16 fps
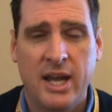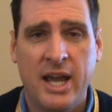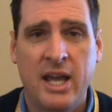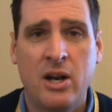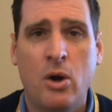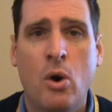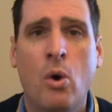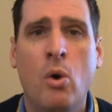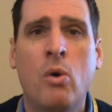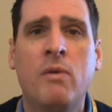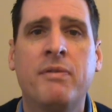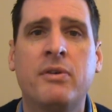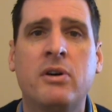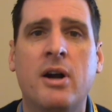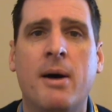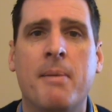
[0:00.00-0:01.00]
at
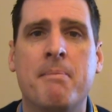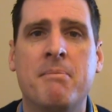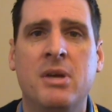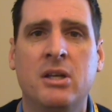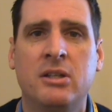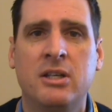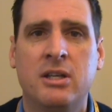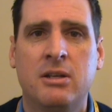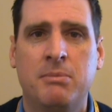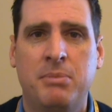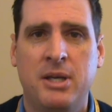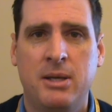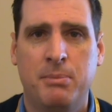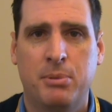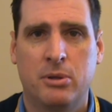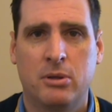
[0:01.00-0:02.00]
over a million
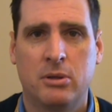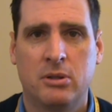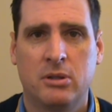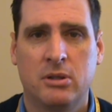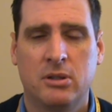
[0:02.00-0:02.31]
people.